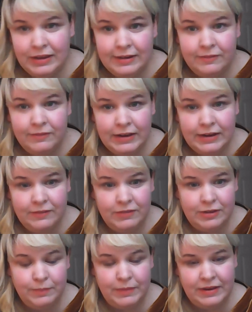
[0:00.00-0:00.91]
innovative
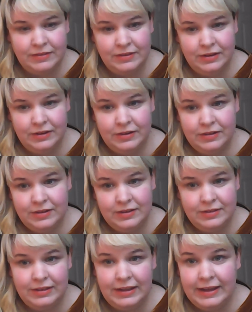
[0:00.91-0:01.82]
this past year,
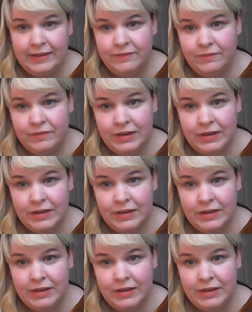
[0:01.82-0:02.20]
because live